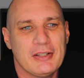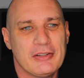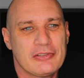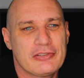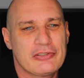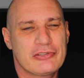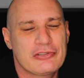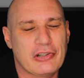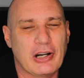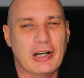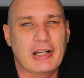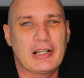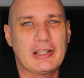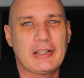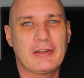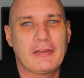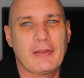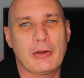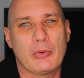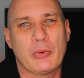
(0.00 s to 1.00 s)

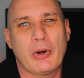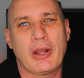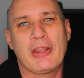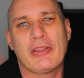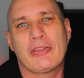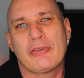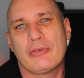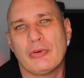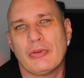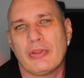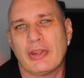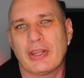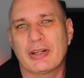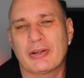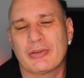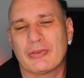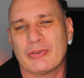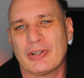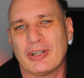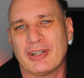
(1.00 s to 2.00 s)
struggling their way through their
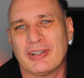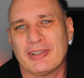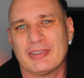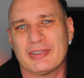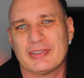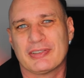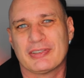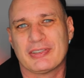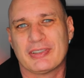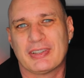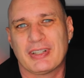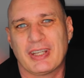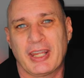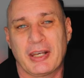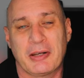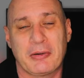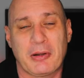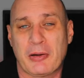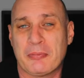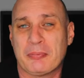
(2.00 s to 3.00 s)
careers.
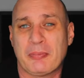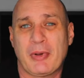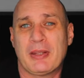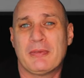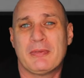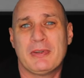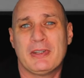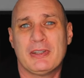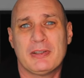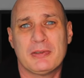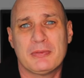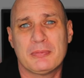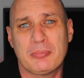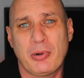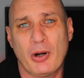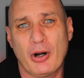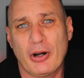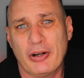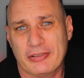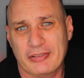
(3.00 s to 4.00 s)
And I'm maybe in
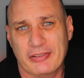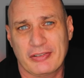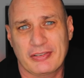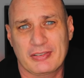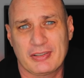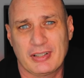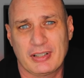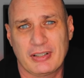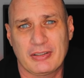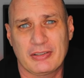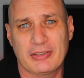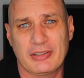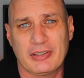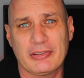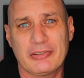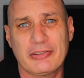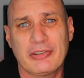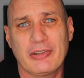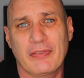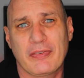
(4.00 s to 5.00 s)
part a little
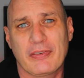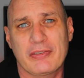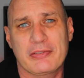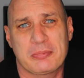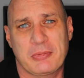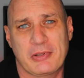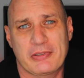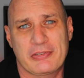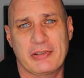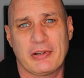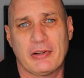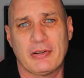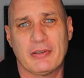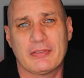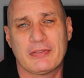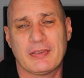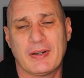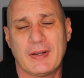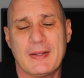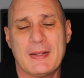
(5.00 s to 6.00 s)
guilty of this
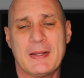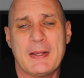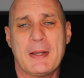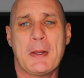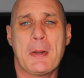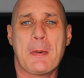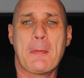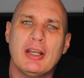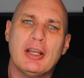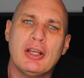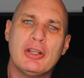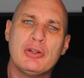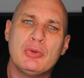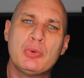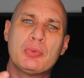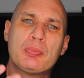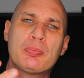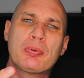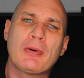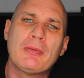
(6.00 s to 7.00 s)
myself. You
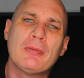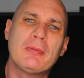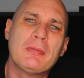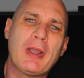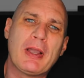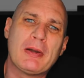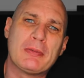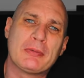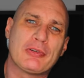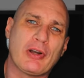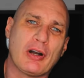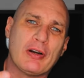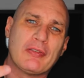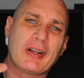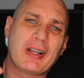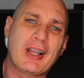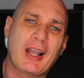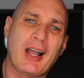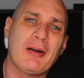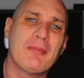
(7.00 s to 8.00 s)
would probably be able to
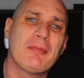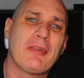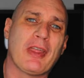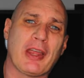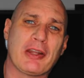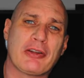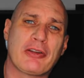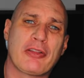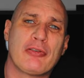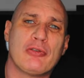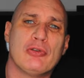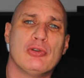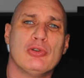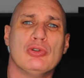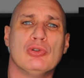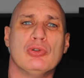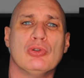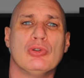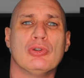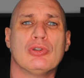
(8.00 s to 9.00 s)
overcome that
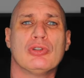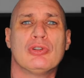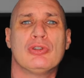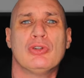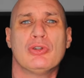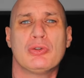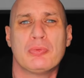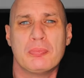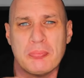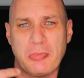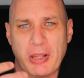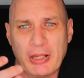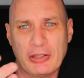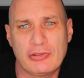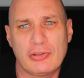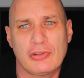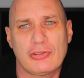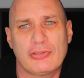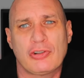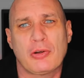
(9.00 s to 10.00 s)
through good
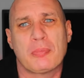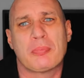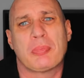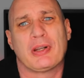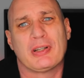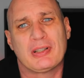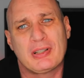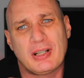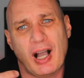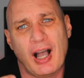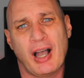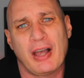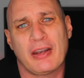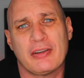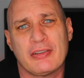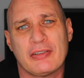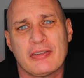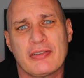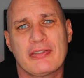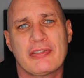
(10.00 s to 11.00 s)
mentorship and
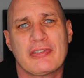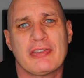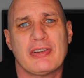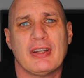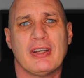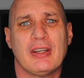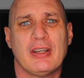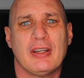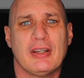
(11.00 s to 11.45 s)
guidance